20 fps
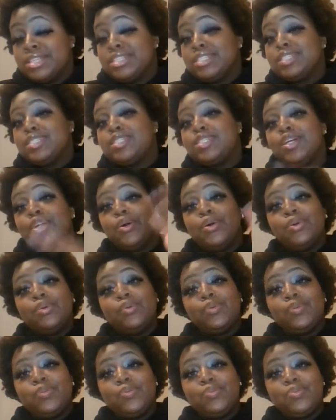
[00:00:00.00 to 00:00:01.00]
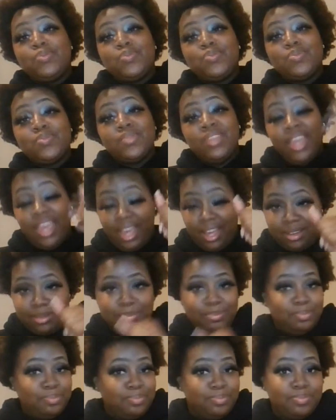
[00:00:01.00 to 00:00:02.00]
So yeah,
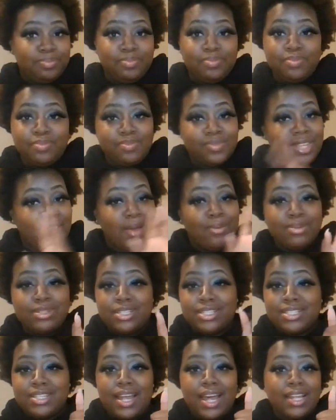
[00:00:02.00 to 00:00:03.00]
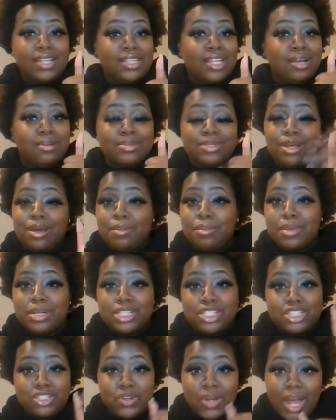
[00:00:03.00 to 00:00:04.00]
it was just like thumbs up,
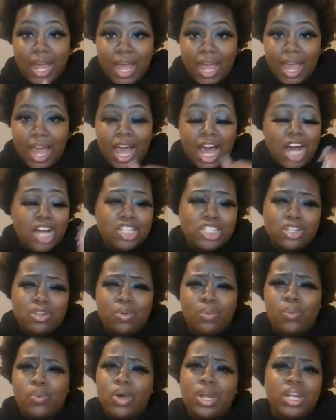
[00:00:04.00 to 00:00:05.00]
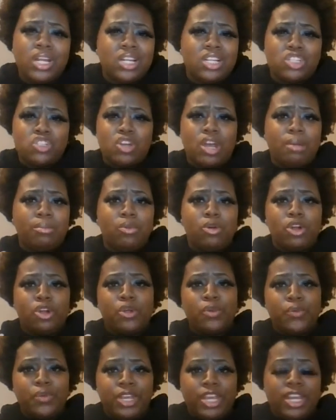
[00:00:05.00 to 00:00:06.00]
must try. I also wanted to try more
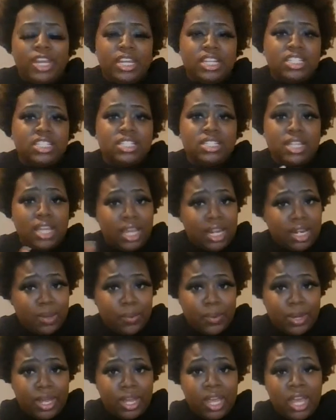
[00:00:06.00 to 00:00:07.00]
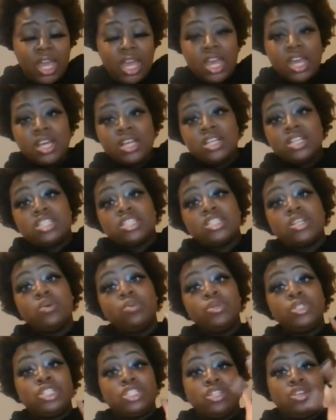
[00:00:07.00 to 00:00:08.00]
Korean dishes anyway. So
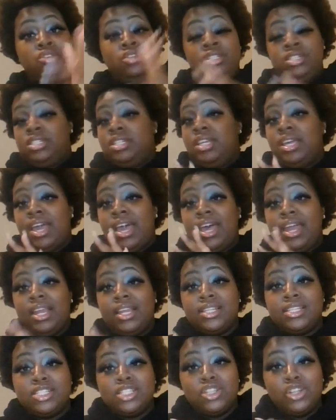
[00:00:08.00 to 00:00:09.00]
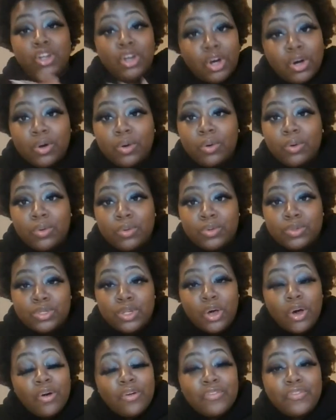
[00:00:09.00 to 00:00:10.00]
we're just gonna see how this goes.
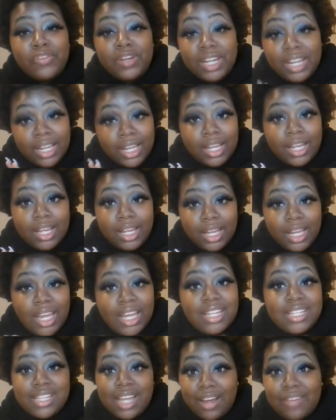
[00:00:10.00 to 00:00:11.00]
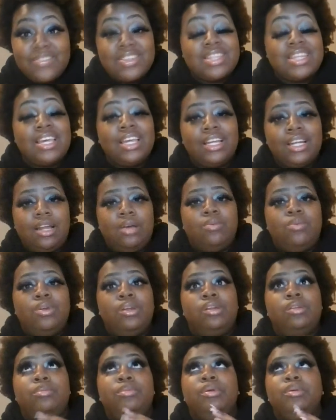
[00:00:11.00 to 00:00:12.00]
Hopefully it's everything that I
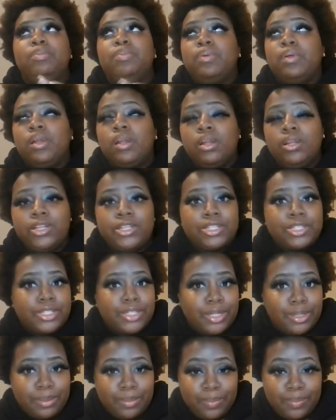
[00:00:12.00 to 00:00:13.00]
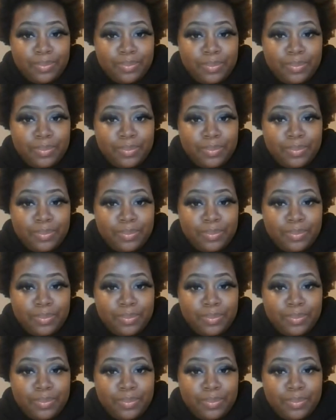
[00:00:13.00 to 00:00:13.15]
wanted to be plus some.